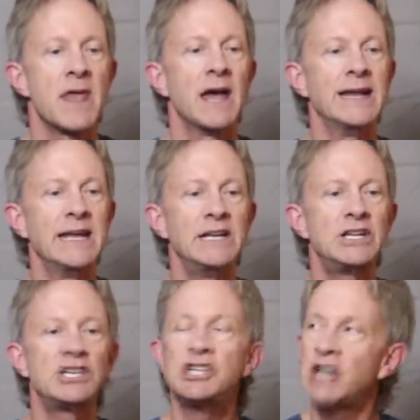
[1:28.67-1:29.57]
And
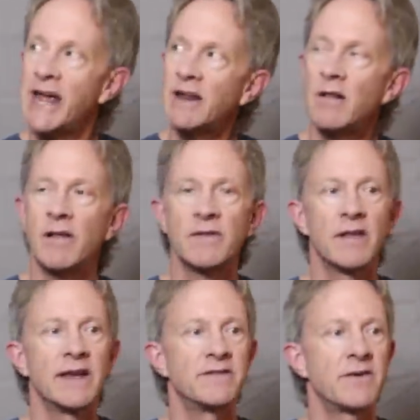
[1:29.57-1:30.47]
each channel on the
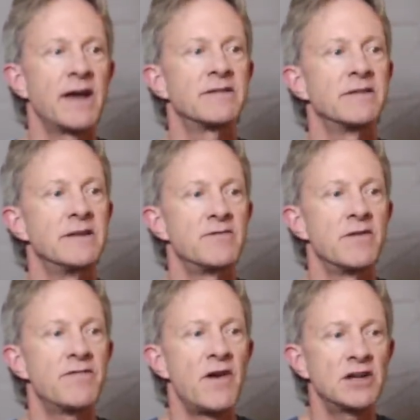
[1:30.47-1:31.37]
laser has a
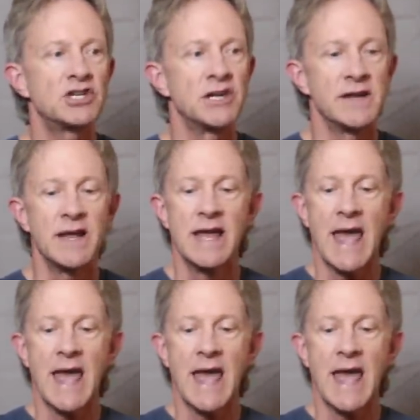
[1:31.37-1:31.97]
different function,